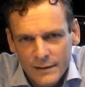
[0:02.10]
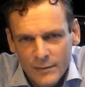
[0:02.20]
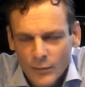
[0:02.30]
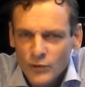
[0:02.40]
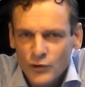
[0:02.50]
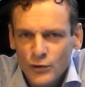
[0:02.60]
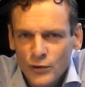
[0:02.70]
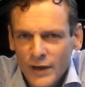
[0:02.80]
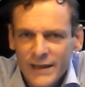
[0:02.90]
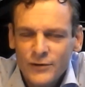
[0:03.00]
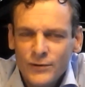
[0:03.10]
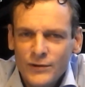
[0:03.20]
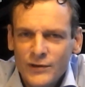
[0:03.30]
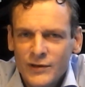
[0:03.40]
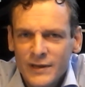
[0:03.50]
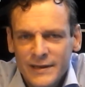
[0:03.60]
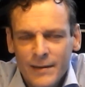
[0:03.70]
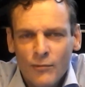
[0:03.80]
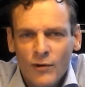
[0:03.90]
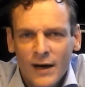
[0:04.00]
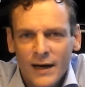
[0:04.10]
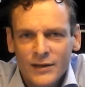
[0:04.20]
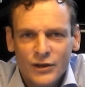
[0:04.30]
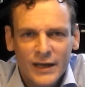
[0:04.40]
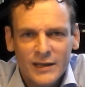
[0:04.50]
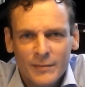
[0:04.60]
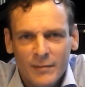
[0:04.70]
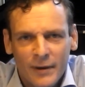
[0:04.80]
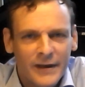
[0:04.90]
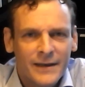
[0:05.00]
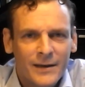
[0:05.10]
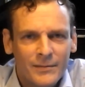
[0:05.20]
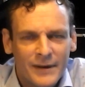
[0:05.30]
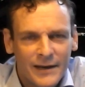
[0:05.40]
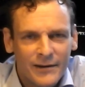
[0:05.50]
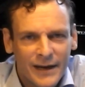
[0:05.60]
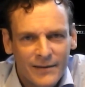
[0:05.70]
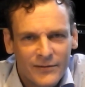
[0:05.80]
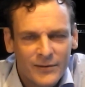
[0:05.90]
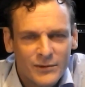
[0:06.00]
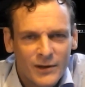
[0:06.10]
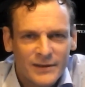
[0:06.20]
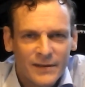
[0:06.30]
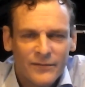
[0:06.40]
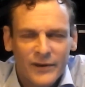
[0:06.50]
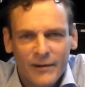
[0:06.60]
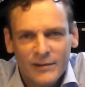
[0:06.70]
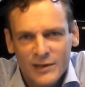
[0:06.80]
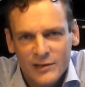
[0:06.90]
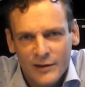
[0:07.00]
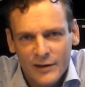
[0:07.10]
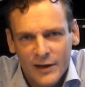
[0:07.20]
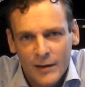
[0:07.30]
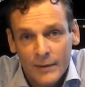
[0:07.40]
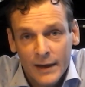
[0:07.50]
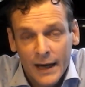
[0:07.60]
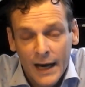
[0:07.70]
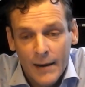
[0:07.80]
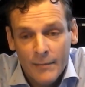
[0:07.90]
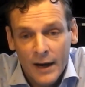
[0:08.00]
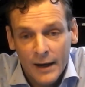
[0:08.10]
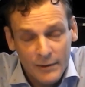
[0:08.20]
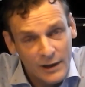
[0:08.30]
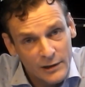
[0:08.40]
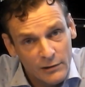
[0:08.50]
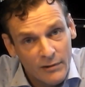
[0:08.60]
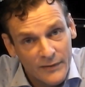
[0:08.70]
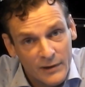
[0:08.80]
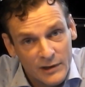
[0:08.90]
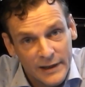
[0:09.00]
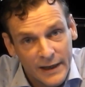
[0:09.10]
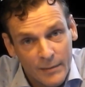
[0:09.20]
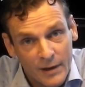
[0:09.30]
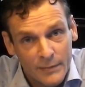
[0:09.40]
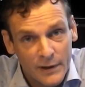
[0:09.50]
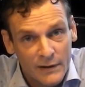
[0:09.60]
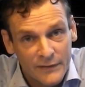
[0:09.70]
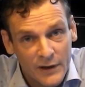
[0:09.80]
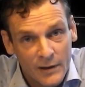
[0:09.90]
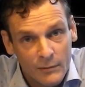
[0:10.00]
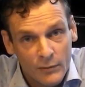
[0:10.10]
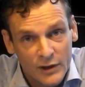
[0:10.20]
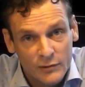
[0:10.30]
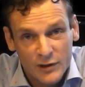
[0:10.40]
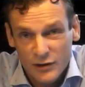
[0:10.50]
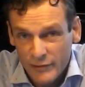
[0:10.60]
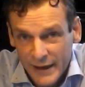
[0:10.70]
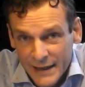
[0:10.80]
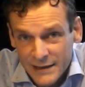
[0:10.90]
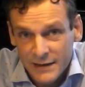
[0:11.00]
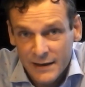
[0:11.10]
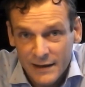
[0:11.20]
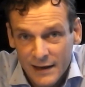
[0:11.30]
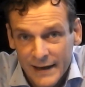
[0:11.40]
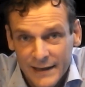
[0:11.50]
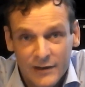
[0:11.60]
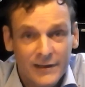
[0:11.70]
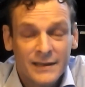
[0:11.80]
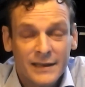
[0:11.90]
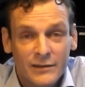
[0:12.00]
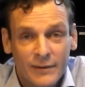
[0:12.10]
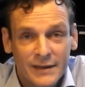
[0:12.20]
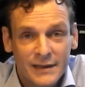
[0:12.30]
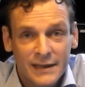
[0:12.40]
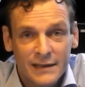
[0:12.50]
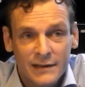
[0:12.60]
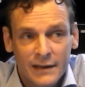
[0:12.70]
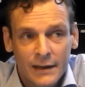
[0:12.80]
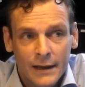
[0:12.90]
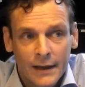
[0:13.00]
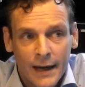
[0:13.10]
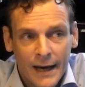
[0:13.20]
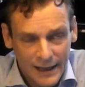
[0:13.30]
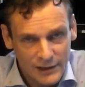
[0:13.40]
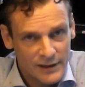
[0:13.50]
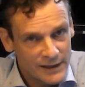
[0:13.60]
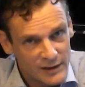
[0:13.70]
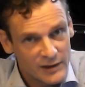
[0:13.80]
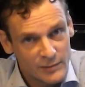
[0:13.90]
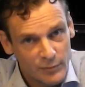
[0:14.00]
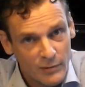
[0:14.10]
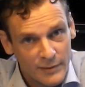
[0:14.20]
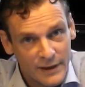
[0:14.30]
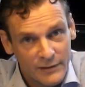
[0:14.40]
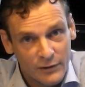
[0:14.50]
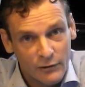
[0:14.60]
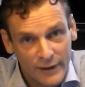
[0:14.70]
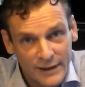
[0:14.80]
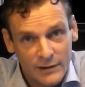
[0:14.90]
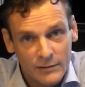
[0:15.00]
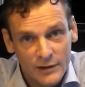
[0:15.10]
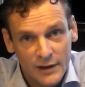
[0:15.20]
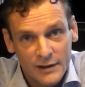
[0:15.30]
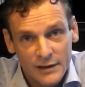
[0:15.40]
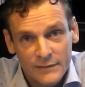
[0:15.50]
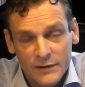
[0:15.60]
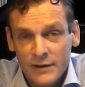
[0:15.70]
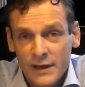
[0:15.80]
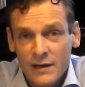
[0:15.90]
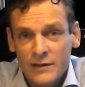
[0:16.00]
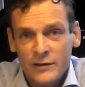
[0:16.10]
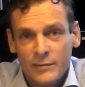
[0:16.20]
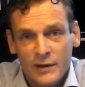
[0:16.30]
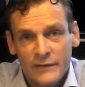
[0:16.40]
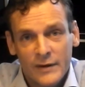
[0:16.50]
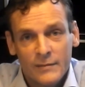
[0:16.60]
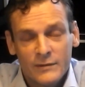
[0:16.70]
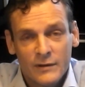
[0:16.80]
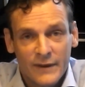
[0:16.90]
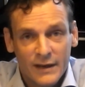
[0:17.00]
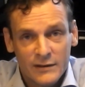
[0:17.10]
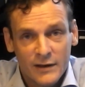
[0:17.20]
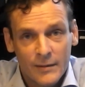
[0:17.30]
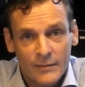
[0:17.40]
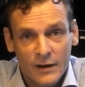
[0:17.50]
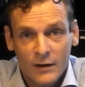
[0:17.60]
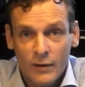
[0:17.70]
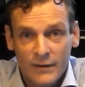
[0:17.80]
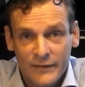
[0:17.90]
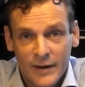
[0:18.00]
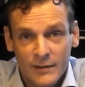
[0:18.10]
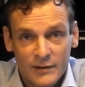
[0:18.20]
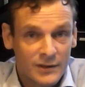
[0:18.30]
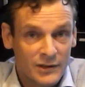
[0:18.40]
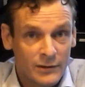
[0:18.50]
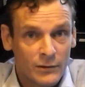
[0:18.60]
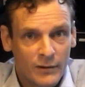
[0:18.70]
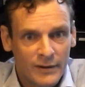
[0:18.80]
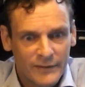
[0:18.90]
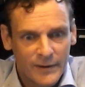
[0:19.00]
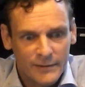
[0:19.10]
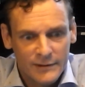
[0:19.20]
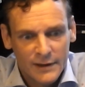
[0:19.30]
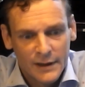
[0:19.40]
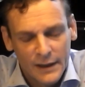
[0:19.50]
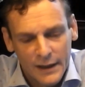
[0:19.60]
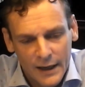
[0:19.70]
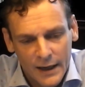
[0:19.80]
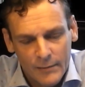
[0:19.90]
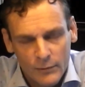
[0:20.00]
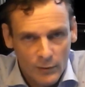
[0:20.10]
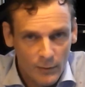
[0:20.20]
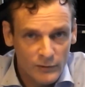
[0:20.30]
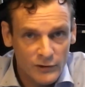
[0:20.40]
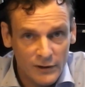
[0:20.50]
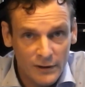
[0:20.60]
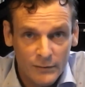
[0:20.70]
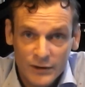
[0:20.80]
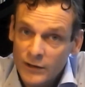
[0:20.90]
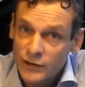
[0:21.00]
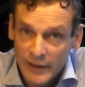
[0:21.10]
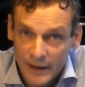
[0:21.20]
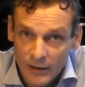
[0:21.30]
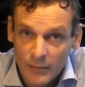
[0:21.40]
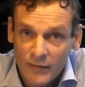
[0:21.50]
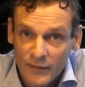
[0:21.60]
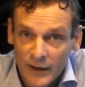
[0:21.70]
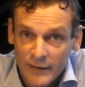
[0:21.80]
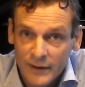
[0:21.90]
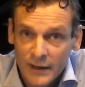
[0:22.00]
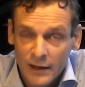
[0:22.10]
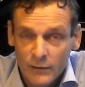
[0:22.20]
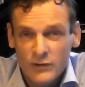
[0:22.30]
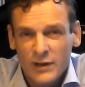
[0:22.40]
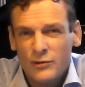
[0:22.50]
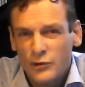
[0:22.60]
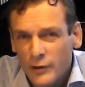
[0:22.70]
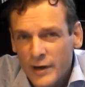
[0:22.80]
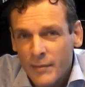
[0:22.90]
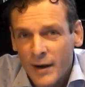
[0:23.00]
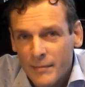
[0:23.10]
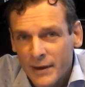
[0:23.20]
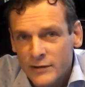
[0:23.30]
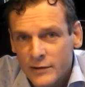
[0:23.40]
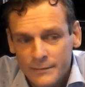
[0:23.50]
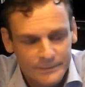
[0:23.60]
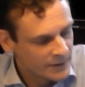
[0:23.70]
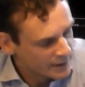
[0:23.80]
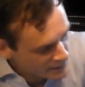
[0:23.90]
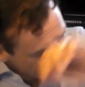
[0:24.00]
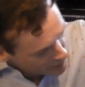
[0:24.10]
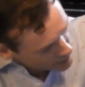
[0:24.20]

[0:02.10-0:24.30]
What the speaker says: Bonjour à tous, c'est moi, Jasper Buckingham, here again from top10fragrances.com, and I'm going to do a review today about a perfume which was created in the late 1920s. And actually this is probably a great alternative to the other two perfumes of that time that are quite famous and still quite famous. Le Monstre, which is Chanel No. 5, and also Joy by Patou. So we're